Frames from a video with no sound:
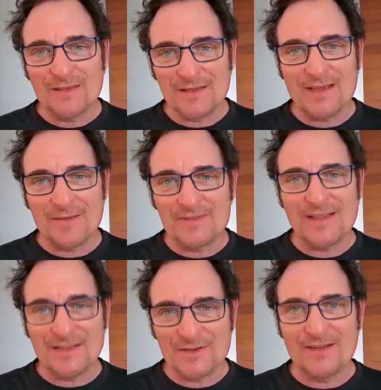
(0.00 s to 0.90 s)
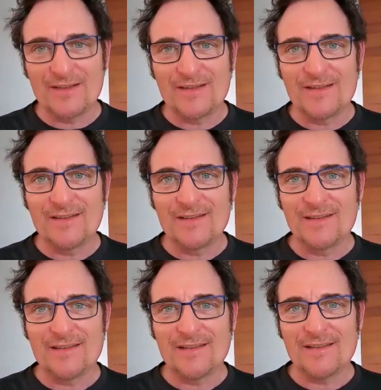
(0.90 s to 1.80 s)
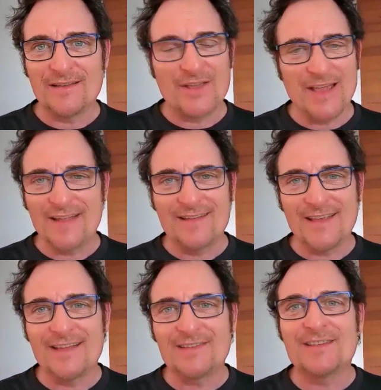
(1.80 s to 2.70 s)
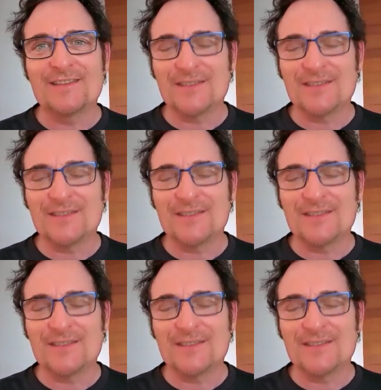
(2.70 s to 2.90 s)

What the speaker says: "Kim, that's good. You can't touch.